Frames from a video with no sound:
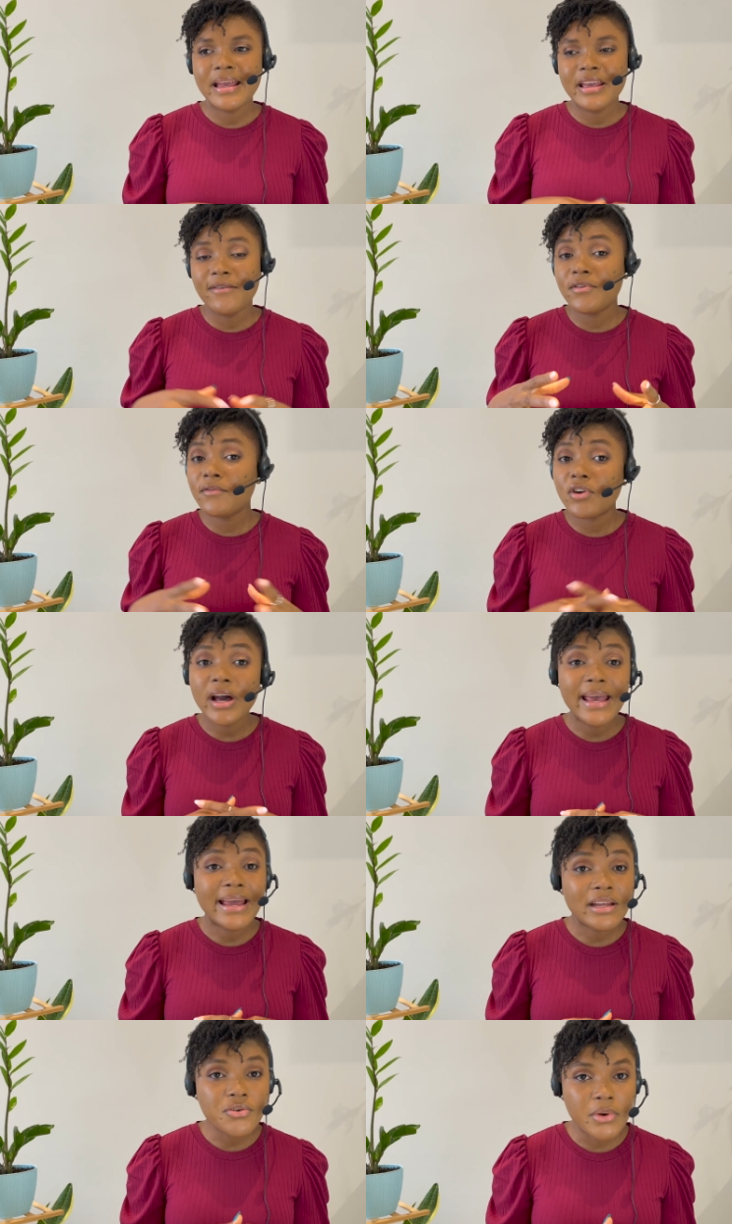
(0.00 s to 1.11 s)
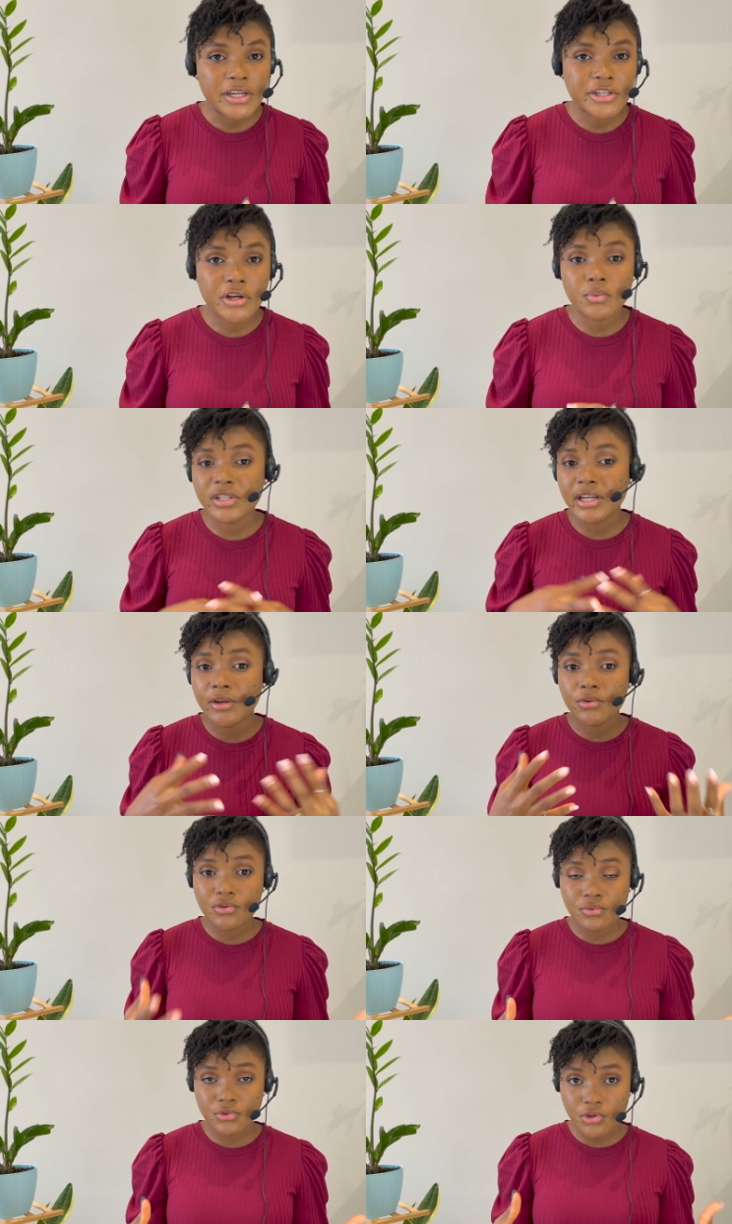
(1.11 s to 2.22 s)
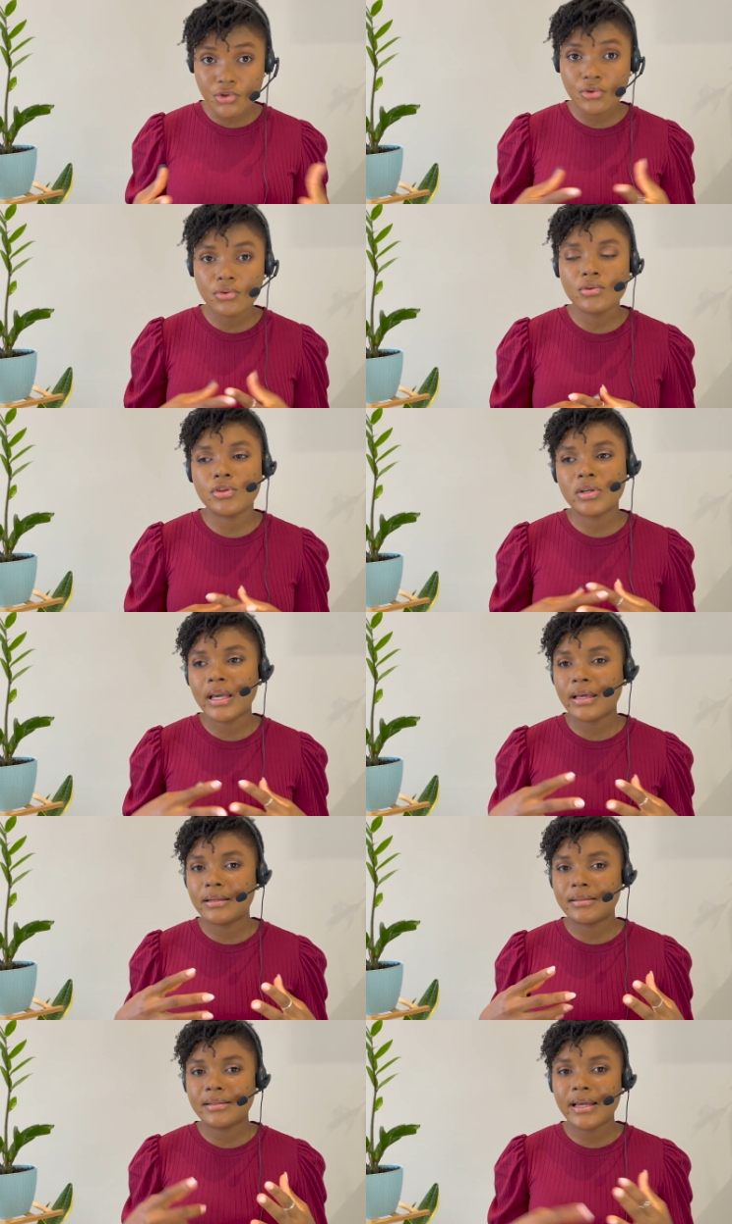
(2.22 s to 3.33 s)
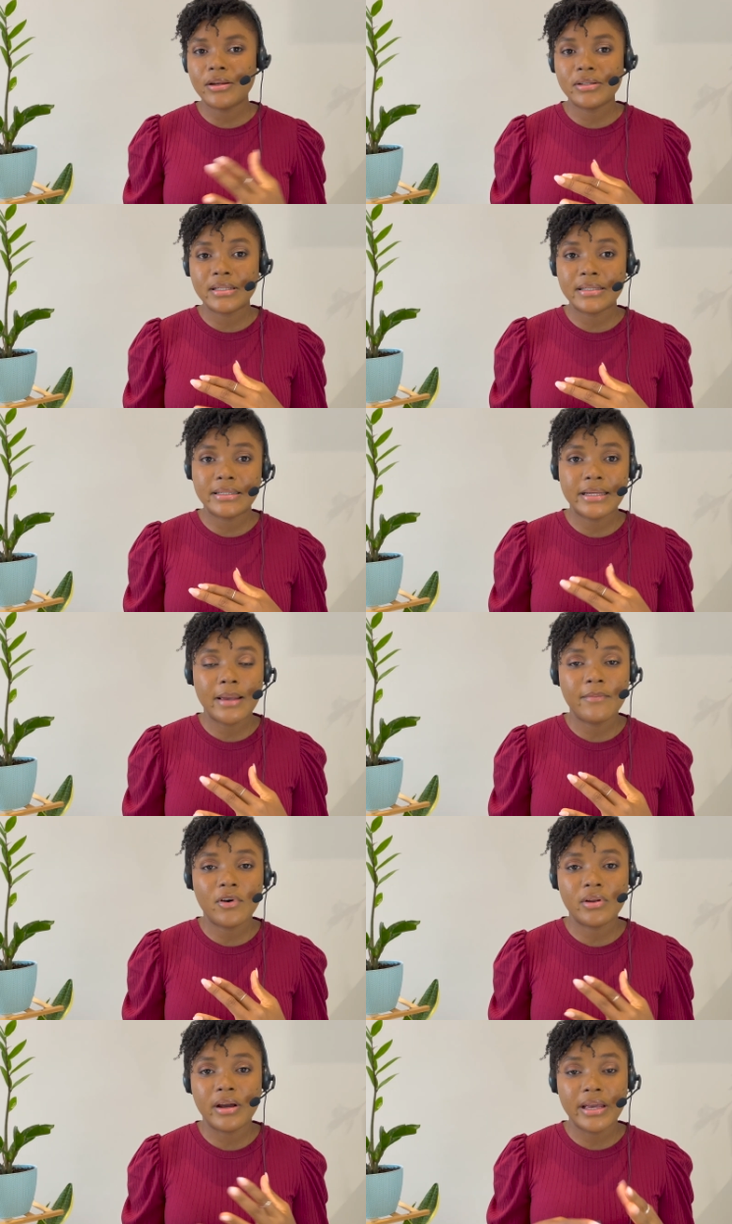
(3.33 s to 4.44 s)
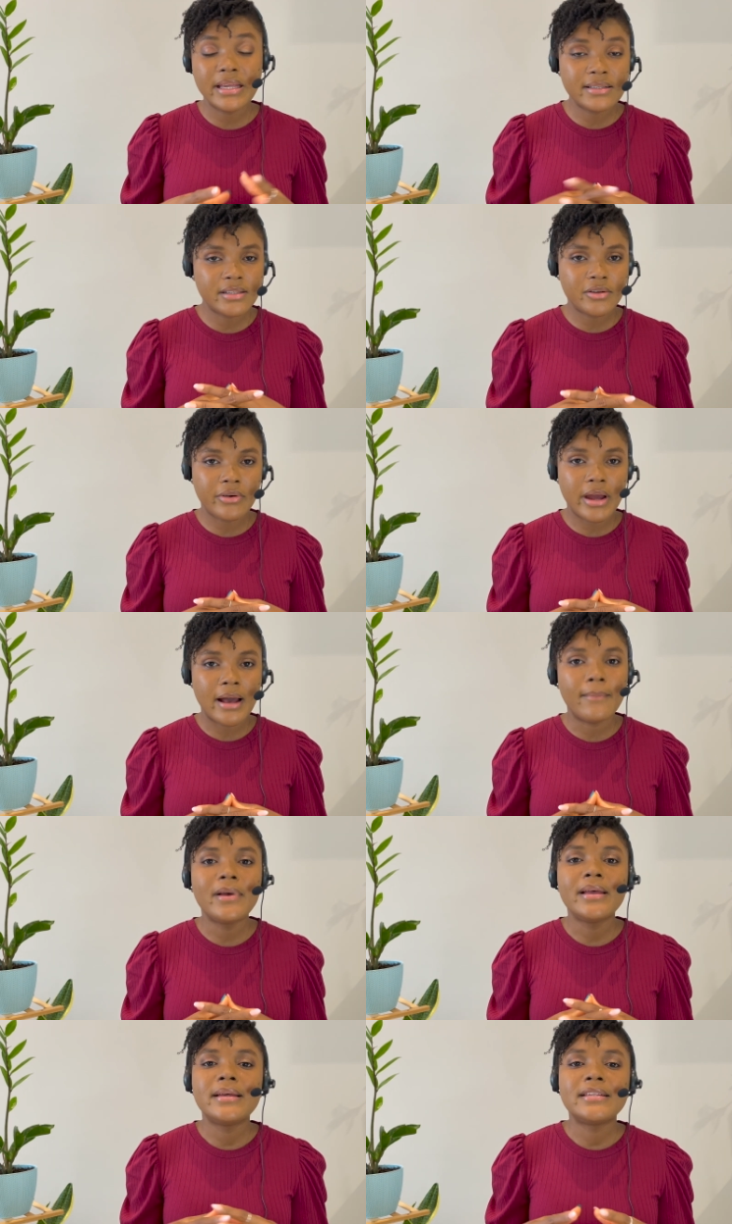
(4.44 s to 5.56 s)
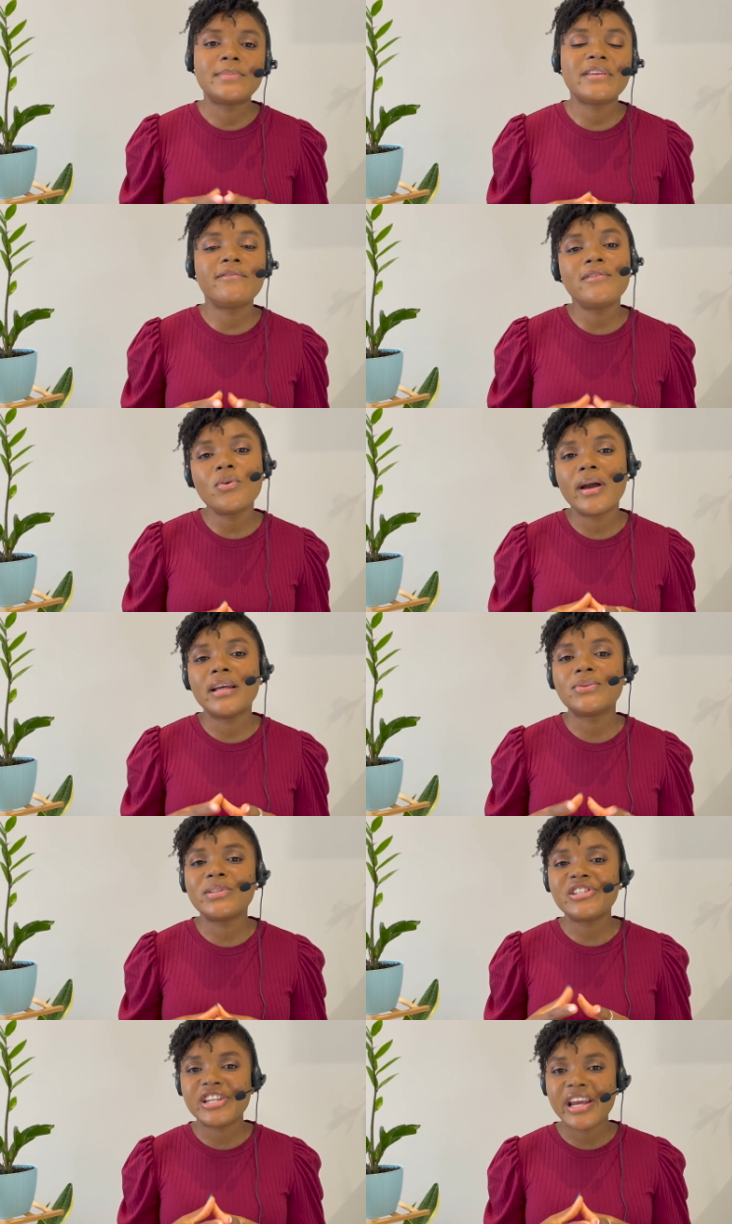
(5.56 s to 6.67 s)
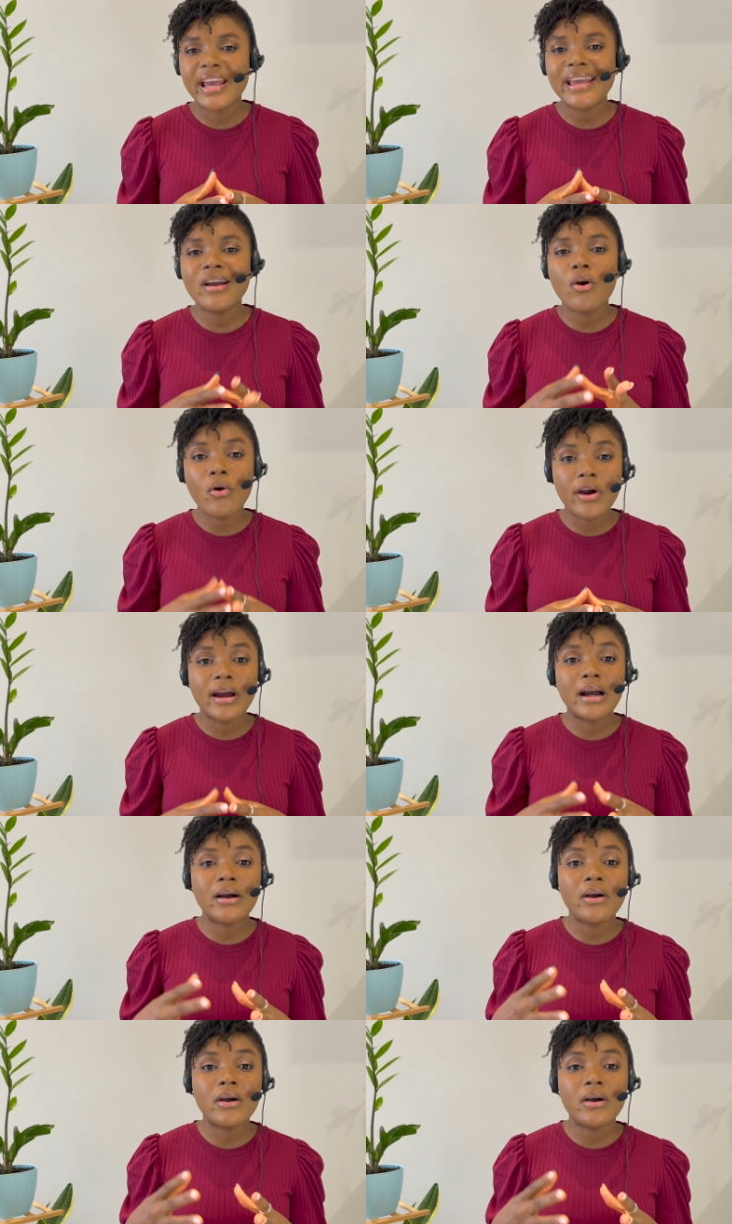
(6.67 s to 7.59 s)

If you've got any question, which I know you do, you can send us a DM on our Instagram, Speak Fluent with J, or